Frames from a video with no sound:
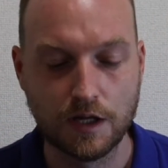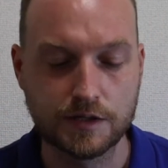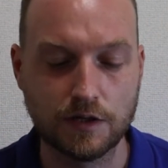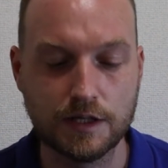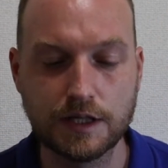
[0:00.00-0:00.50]

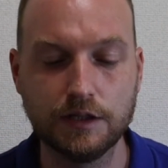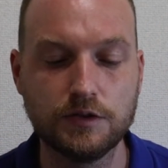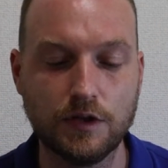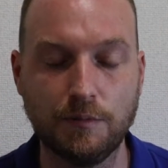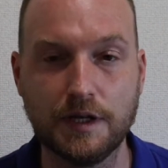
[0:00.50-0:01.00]
So let's get
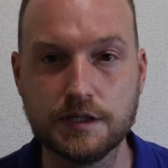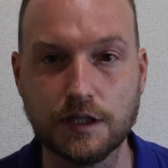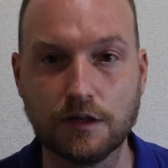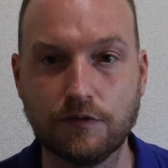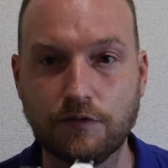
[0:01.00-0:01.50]
to the
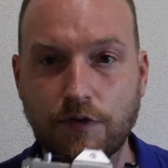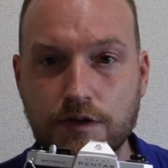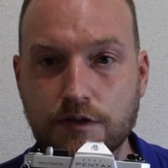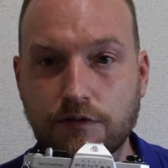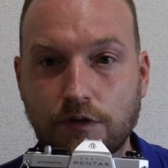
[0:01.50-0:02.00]
basic.
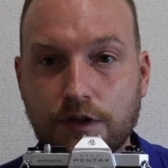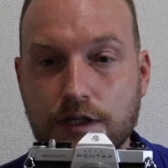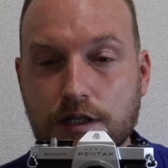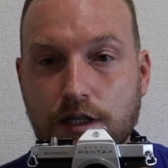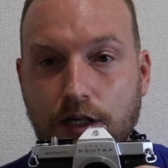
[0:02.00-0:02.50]
First of all,
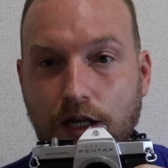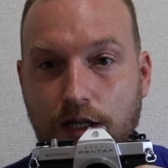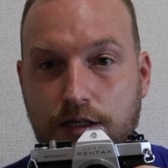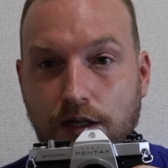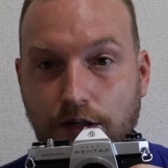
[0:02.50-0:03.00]
this is an
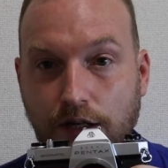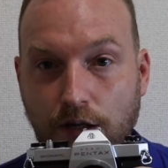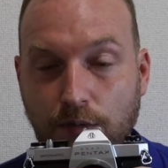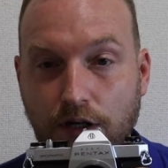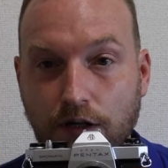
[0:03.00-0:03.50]
SLR
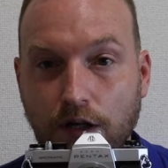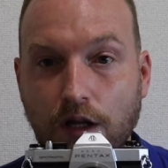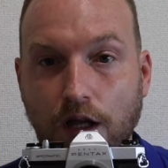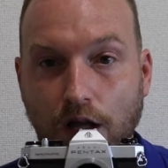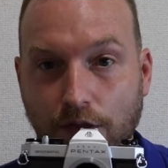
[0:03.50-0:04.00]
camera,
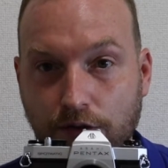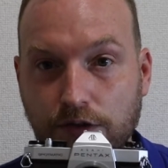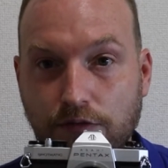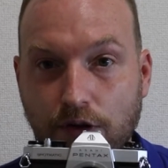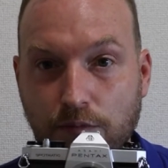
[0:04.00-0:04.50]
a
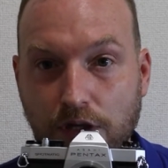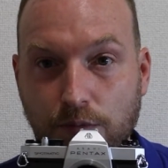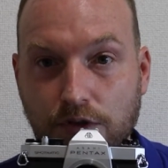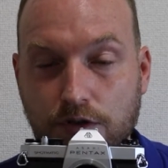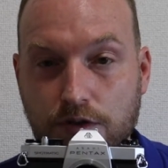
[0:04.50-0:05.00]

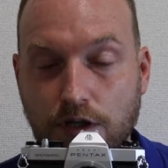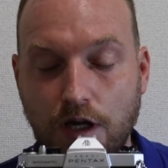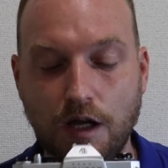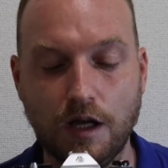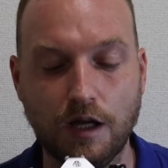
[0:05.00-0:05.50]

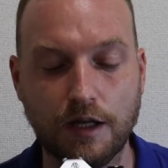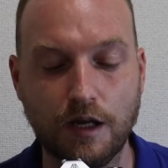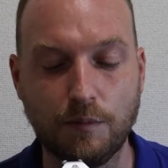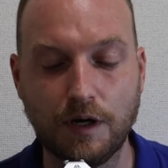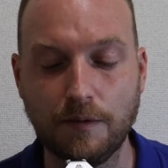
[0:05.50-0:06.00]
35mm
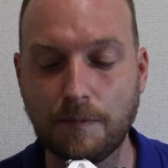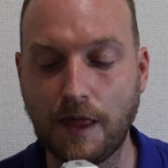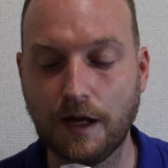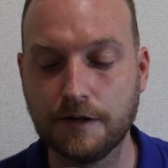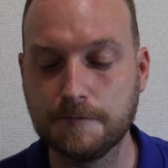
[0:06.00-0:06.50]
camera,
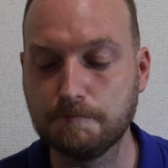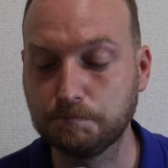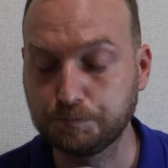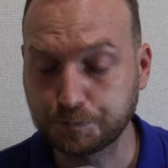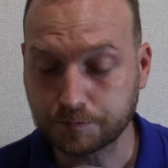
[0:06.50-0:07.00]
and